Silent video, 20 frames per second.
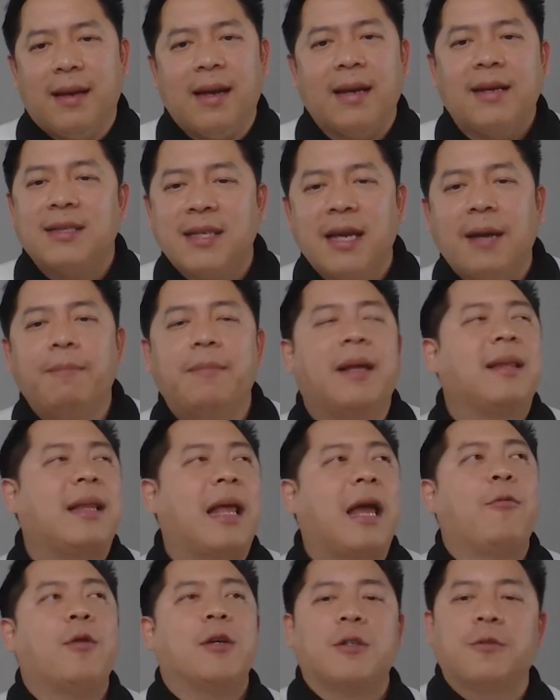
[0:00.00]
except that
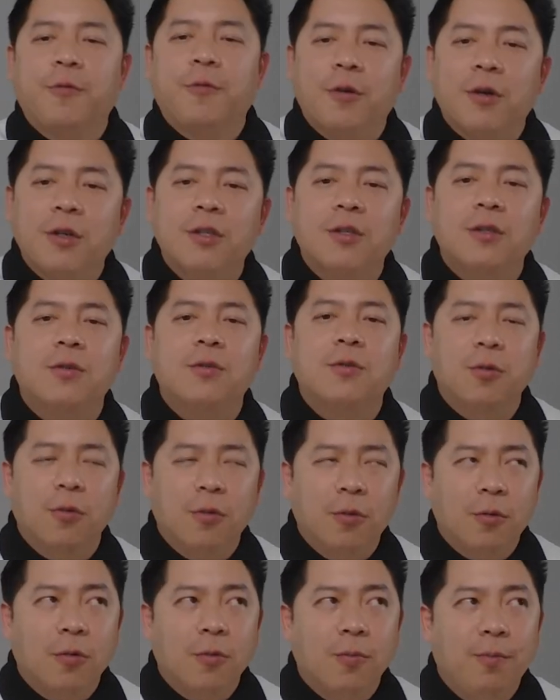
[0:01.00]
I was forced
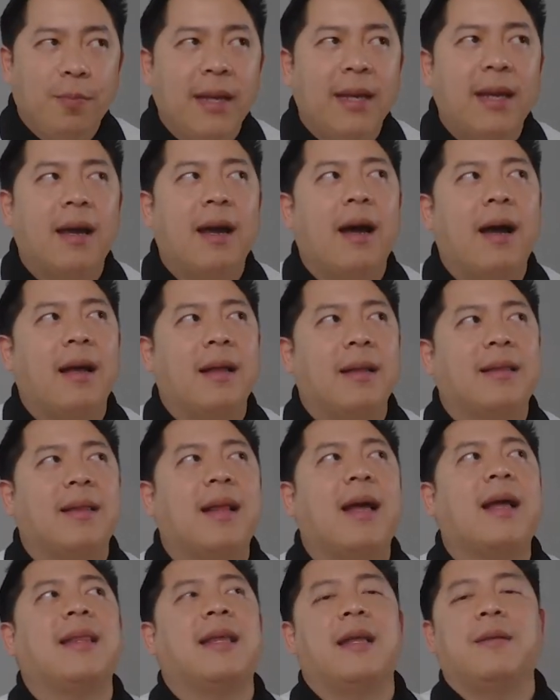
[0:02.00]
to be
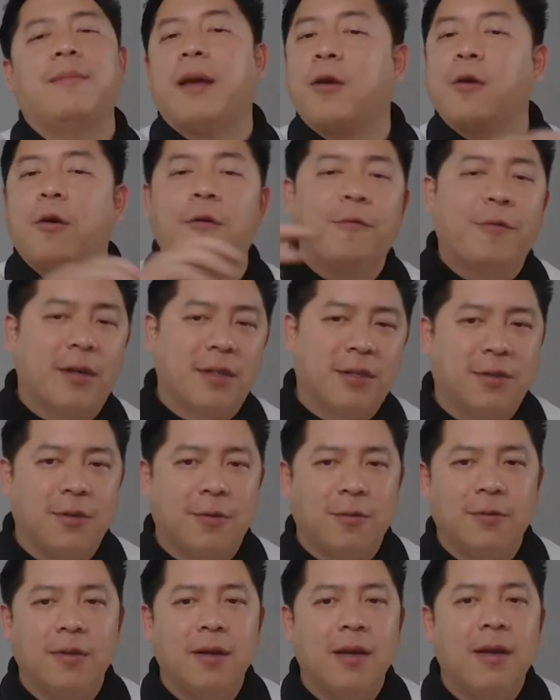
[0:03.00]
not in my comfort
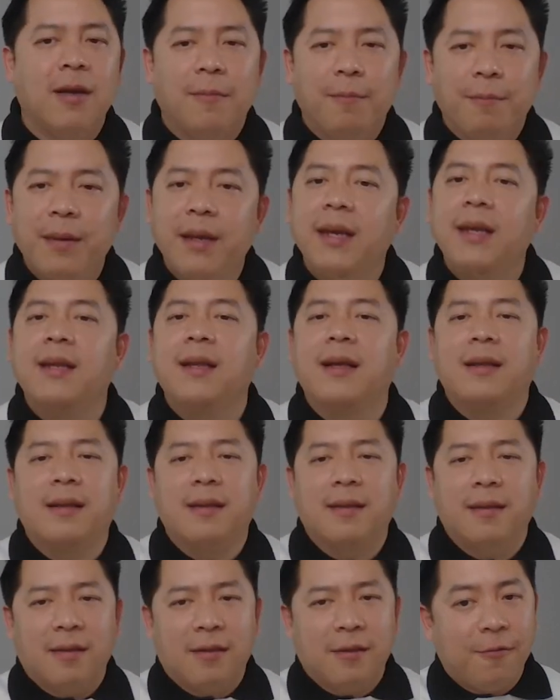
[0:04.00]
zone, be in a
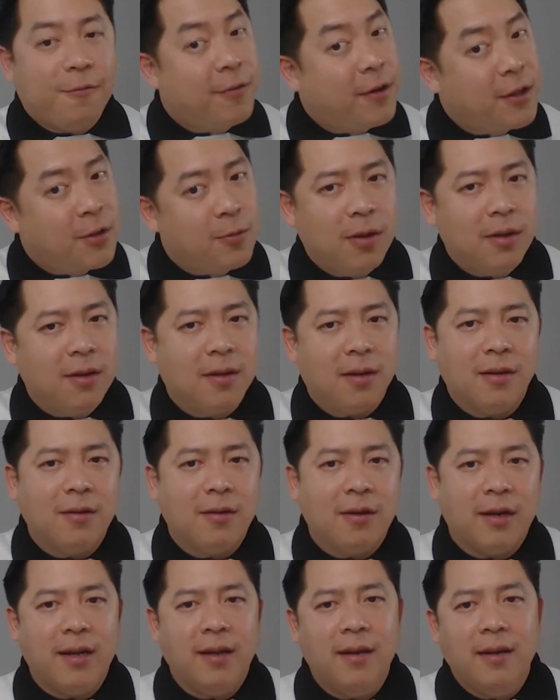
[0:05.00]
first world
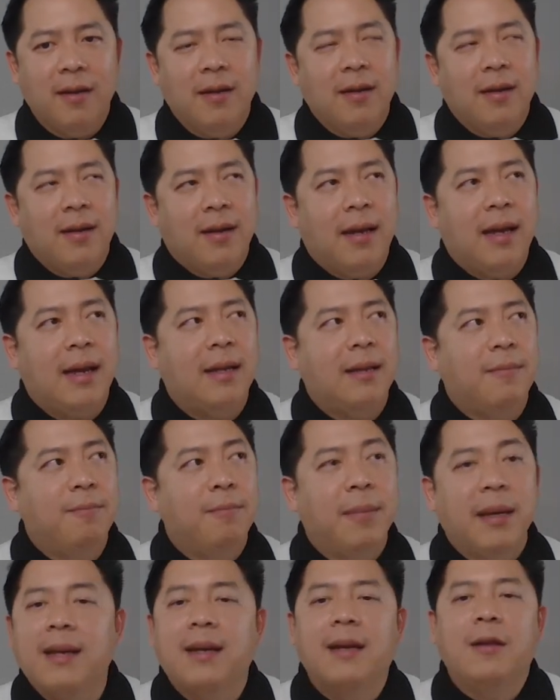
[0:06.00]
country, and
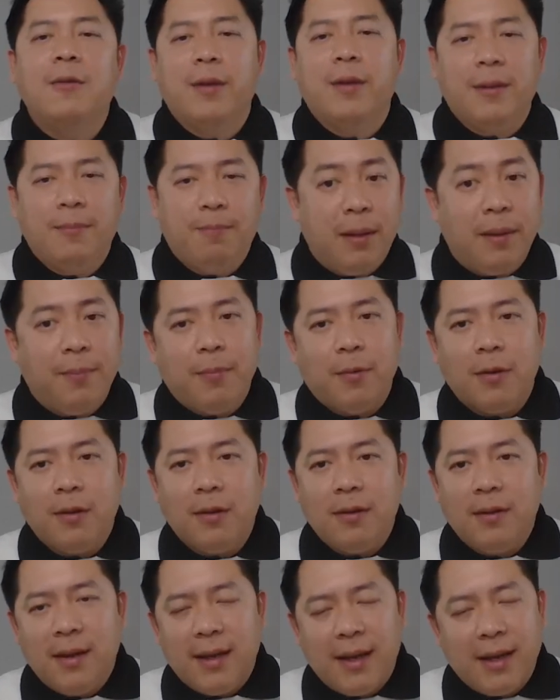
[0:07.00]
mingle with
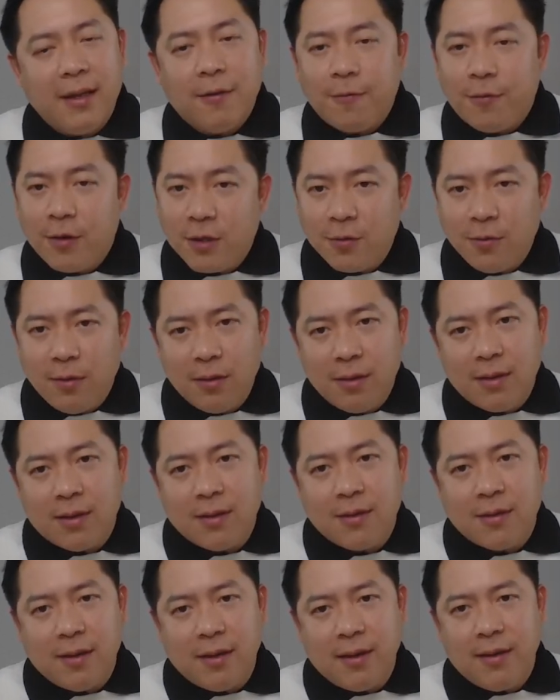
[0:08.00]
people in a first world
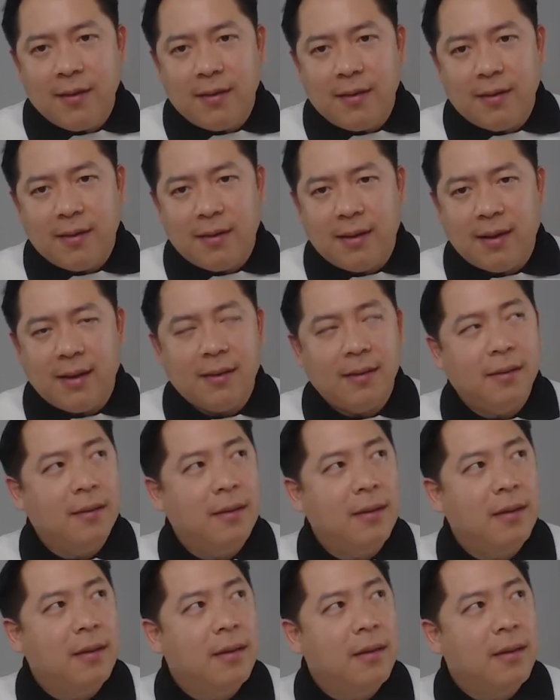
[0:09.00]
country, and.
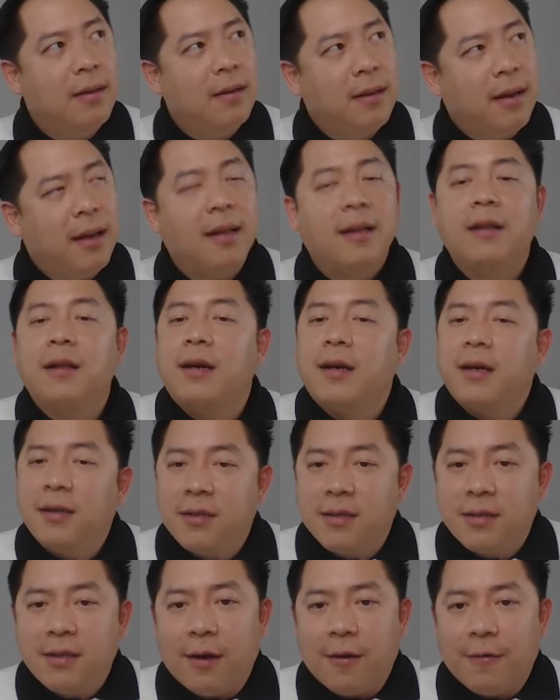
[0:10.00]
and learn
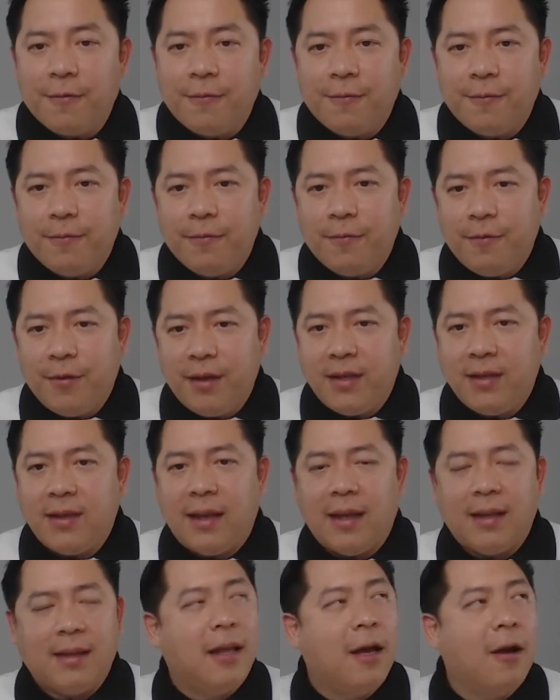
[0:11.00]
stuff. And,
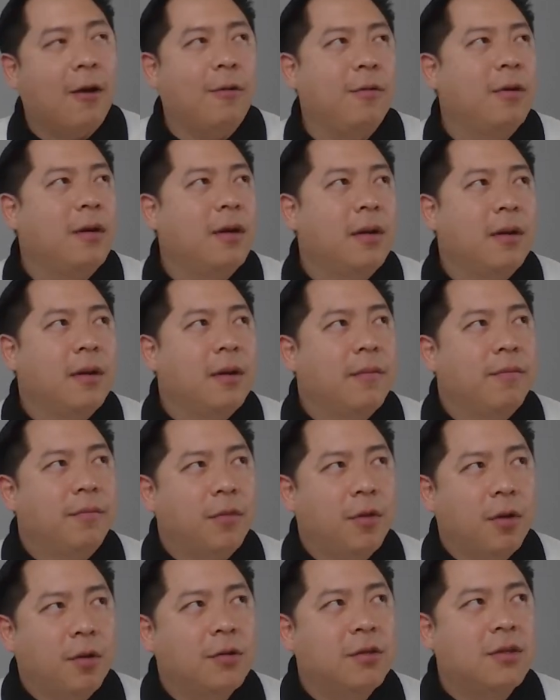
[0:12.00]
and now,
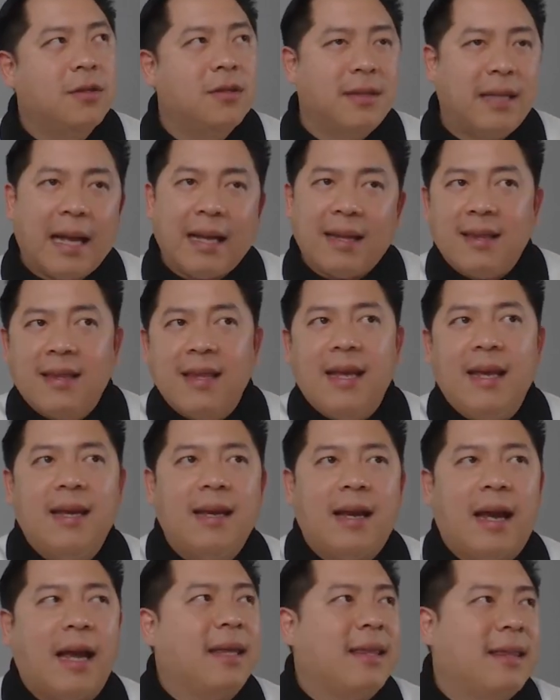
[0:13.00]
those that
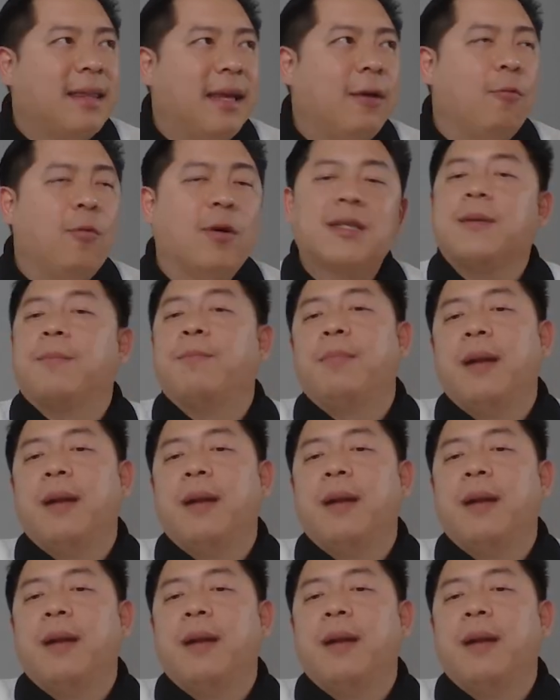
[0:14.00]
thing, I think, was a